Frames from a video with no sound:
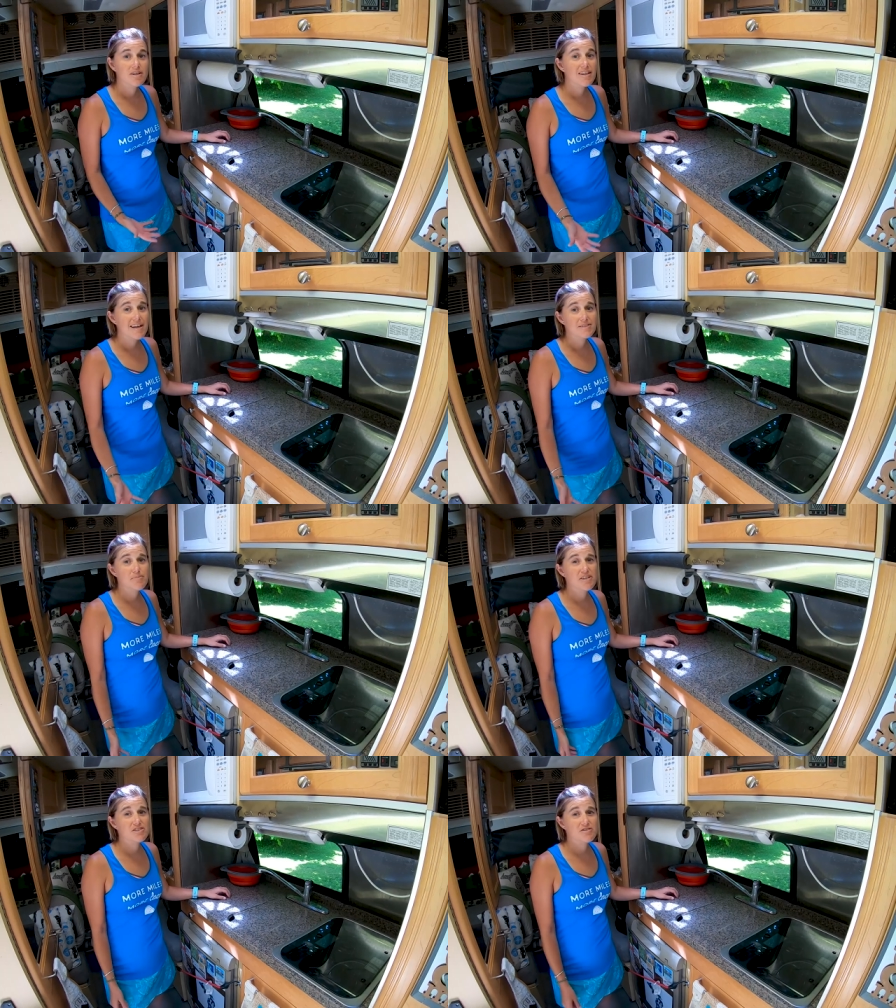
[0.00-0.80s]
The Class
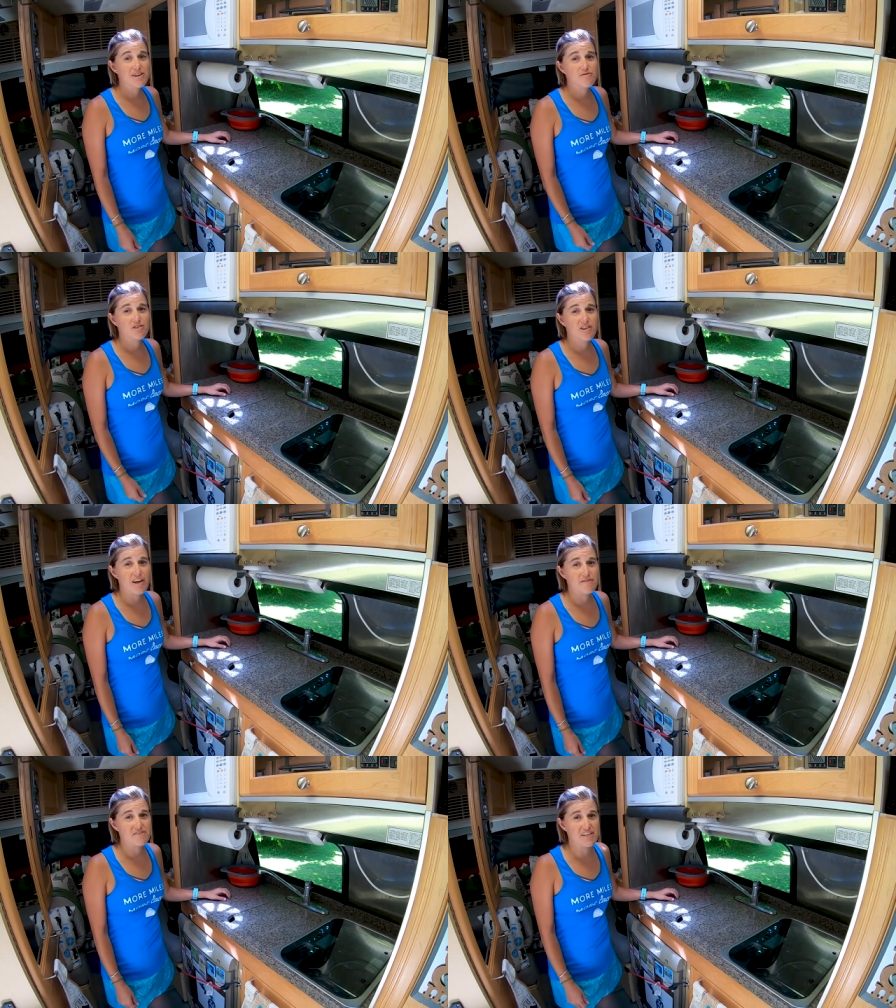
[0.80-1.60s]
B is great for a
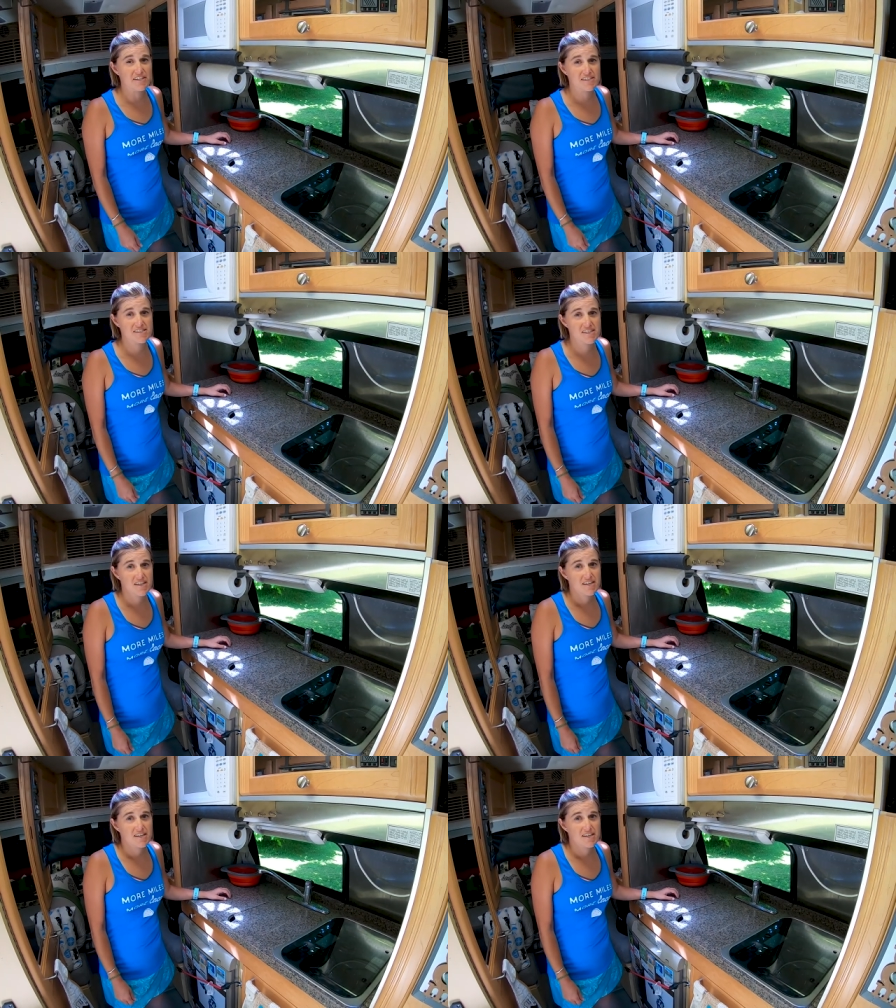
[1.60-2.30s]
lot of things.